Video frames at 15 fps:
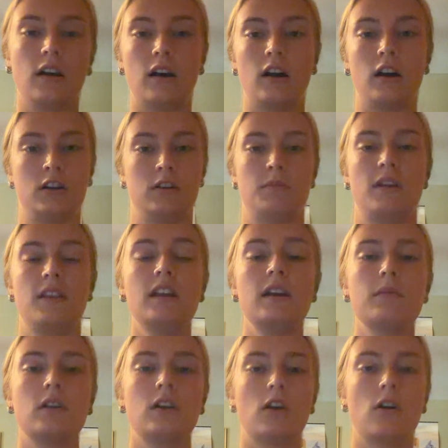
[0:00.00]
And then I'm
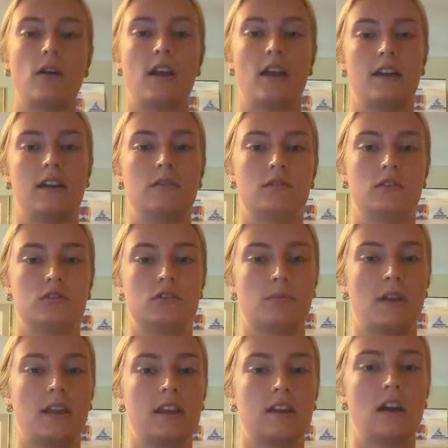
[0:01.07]
going to go ahead and do some
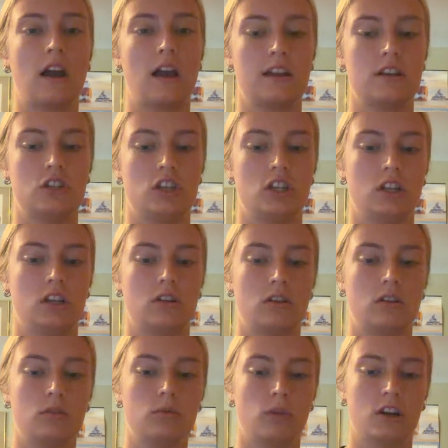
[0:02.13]
hand hygiene,
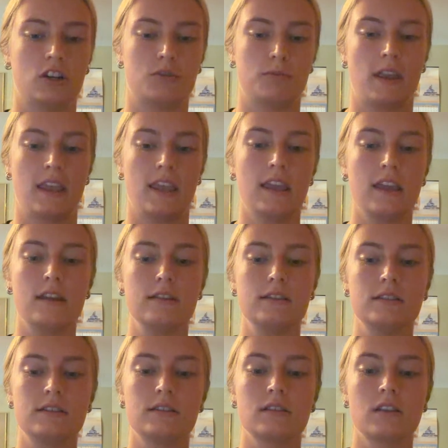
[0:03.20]
wash my
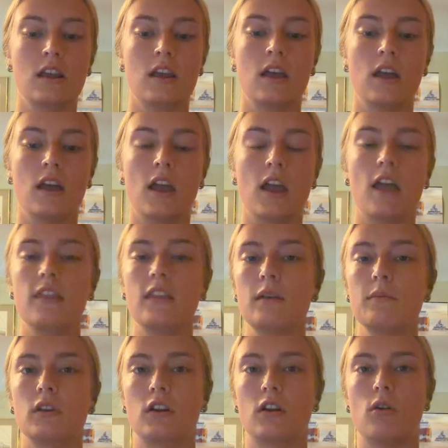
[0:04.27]
hands. And then I'm
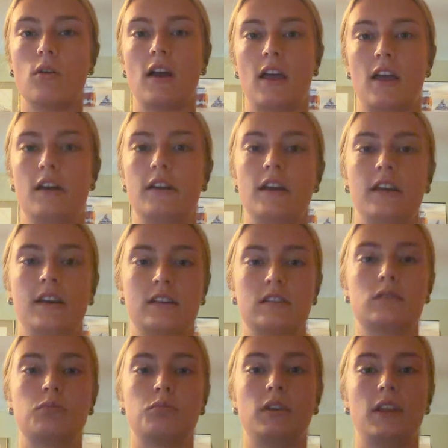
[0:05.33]
going to go ahead and
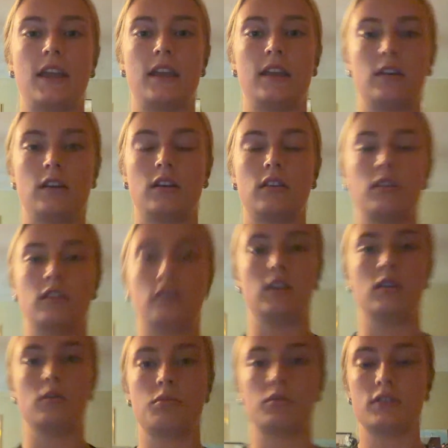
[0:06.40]
explain
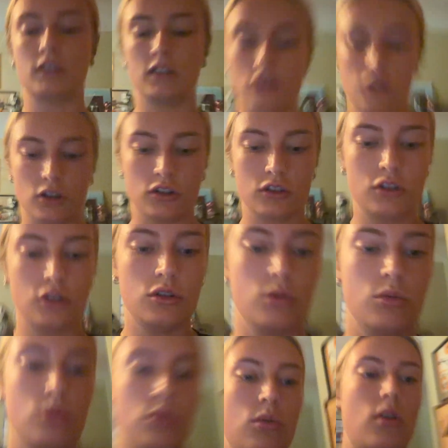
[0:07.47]
the procedure
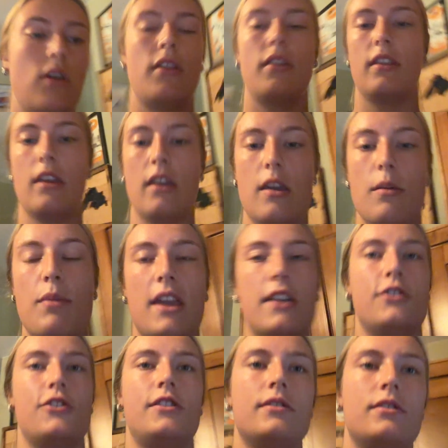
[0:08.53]
to the
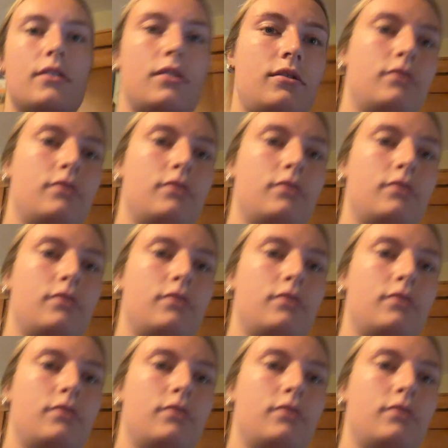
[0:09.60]
patient.